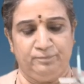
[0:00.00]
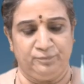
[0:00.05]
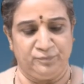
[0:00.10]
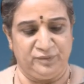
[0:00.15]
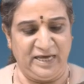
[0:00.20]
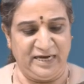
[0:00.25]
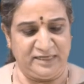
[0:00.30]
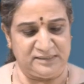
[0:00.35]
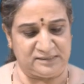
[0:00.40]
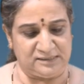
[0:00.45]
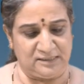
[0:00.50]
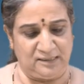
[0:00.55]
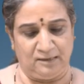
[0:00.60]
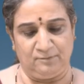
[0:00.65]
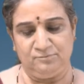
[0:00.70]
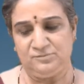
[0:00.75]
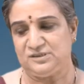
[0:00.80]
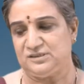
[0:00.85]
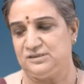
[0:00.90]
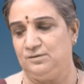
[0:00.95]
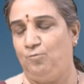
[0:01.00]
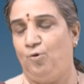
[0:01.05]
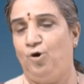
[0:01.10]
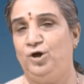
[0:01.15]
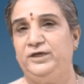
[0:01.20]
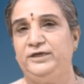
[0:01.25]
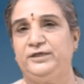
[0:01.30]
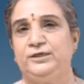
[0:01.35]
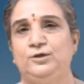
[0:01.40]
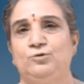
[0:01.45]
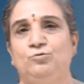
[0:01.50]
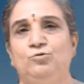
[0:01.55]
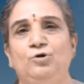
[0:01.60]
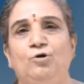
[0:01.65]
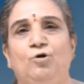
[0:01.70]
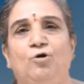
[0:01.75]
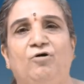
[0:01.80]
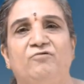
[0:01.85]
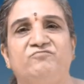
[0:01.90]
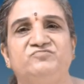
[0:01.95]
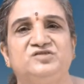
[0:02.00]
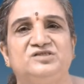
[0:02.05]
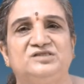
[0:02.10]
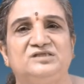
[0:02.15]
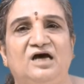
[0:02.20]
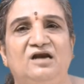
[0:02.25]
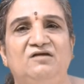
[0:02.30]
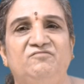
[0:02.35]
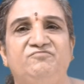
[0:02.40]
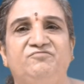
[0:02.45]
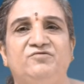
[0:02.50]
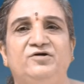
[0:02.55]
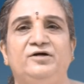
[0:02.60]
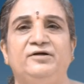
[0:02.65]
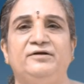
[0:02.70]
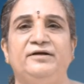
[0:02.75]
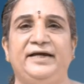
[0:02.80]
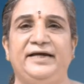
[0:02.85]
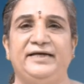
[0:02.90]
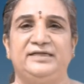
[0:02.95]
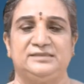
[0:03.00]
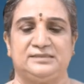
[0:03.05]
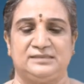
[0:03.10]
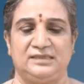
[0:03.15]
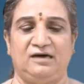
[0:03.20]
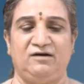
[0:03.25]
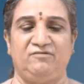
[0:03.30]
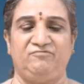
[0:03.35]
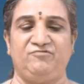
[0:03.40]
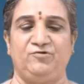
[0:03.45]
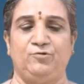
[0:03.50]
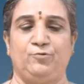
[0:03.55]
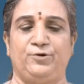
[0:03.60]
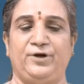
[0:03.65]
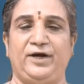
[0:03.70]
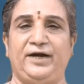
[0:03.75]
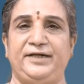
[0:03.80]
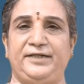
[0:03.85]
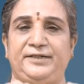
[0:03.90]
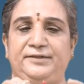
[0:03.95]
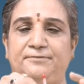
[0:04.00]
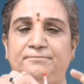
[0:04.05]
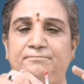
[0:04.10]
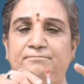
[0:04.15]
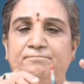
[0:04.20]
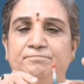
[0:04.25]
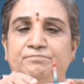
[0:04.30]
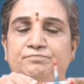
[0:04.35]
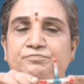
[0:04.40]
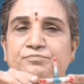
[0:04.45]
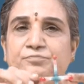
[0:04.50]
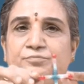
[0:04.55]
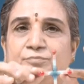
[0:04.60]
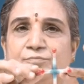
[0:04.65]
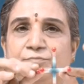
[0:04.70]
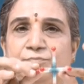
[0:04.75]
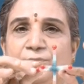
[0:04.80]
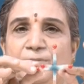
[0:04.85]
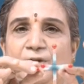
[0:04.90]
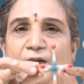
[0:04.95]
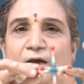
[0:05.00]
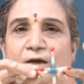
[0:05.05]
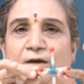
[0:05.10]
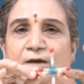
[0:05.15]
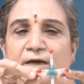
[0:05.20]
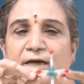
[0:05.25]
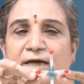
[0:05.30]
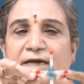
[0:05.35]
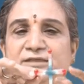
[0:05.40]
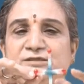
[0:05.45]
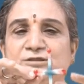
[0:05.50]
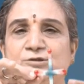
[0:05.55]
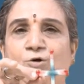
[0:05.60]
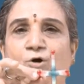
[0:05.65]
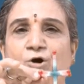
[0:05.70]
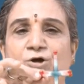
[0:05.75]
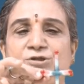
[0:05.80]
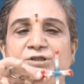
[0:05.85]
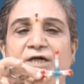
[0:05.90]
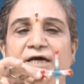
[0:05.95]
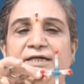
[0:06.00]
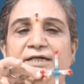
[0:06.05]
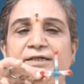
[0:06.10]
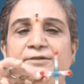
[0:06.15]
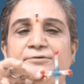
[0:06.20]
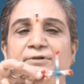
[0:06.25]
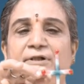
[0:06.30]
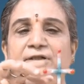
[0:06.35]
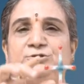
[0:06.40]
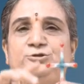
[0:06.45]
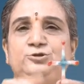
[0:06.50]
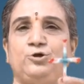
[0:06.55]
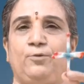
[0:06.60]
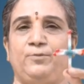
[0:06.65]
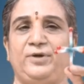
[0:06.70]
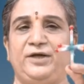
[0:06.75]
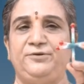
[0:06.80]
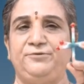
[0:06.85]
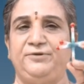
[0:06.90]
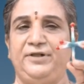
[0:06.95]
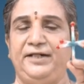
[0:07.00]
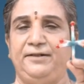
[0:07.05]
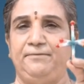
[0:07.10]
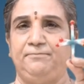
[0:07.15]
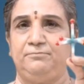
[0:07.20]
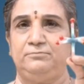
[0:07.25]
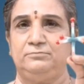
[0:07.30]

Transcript: Next comes the molecule of sulfur hexafluoride. Its octahedral geometry.